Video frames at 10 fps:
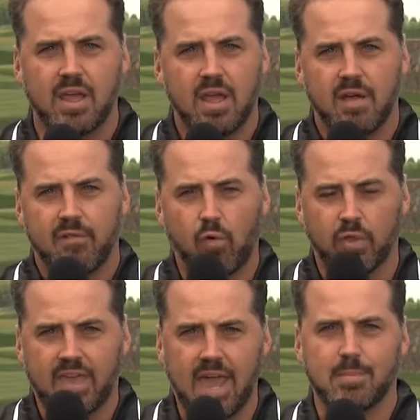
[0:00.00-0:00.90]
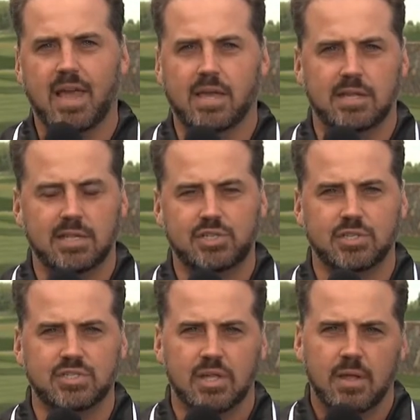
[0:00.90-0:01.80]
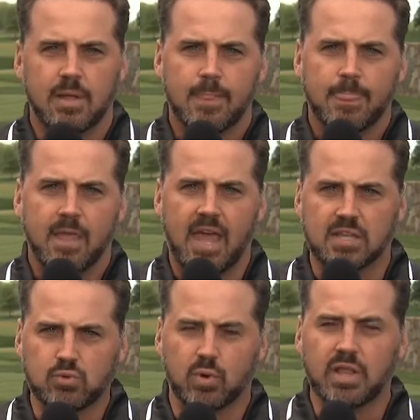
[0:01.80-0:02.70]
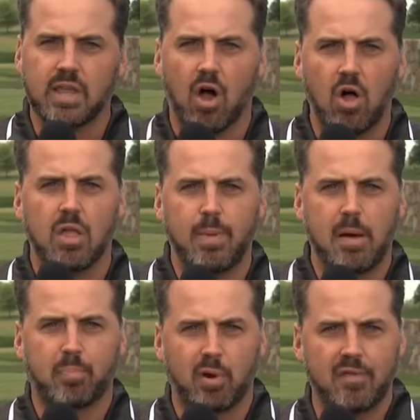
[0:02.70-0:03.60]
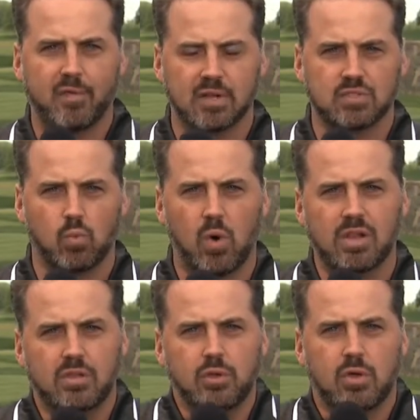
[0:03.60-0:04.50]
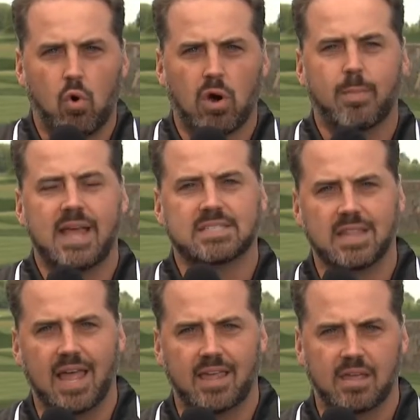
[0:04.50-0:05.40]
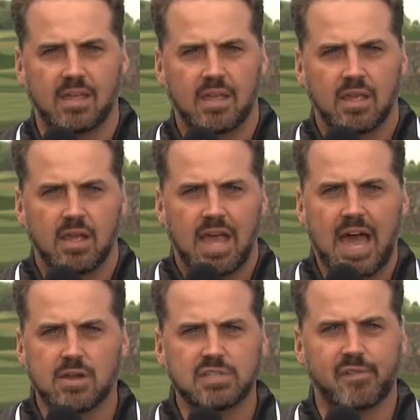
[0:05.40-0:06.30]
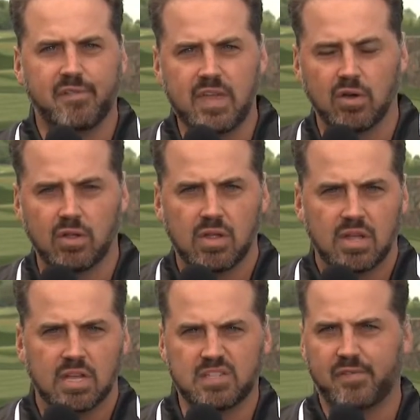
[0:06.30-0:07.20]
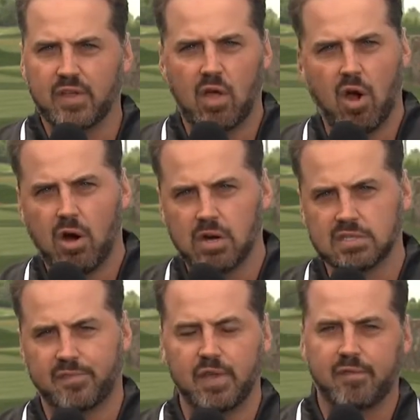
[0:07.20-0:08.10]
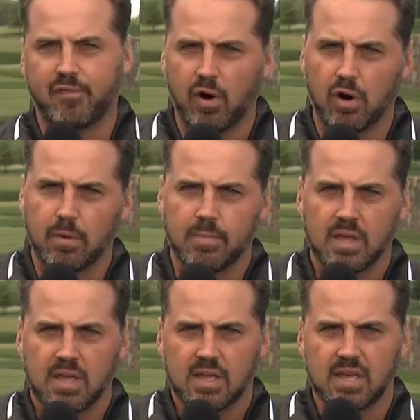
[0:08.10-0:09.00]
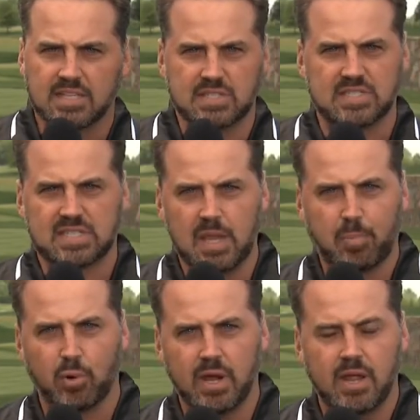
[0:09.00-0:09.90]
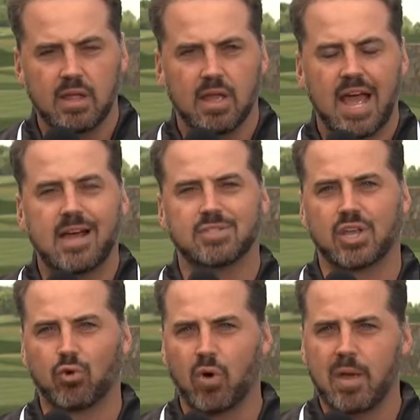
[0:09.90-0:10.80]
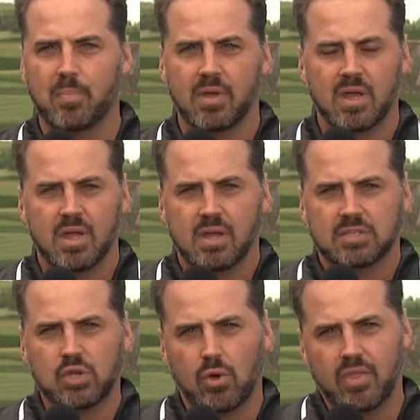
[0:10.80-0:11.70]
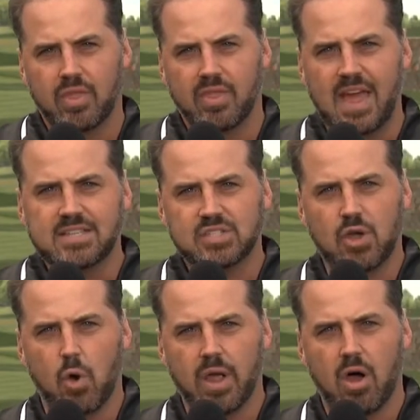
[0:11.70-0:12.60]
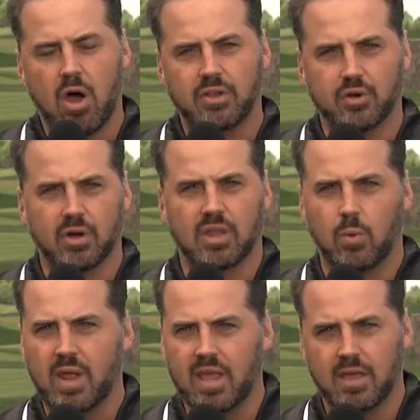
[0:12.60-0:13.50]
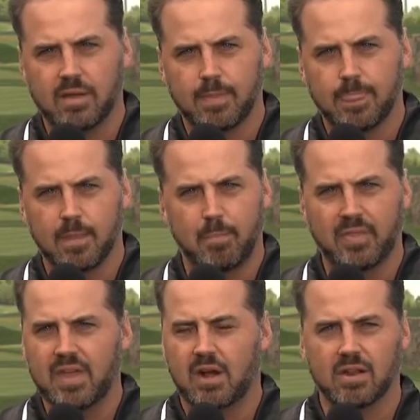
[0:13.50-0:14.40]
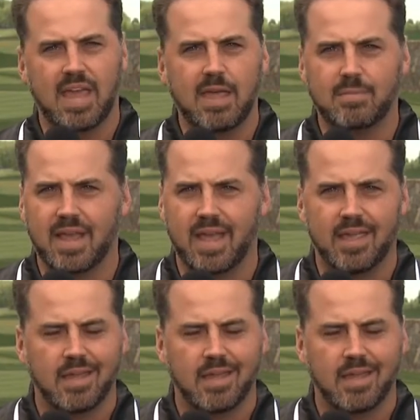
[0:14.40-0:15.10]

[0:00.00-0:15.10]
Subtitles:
for game-like conditions, and it's really all about preference. What do the quarterbacks like? How does it feel? Does it feel hard? Does it feel firm? Is it slippery? How's the grip? So that's going on during the week. But then on game day,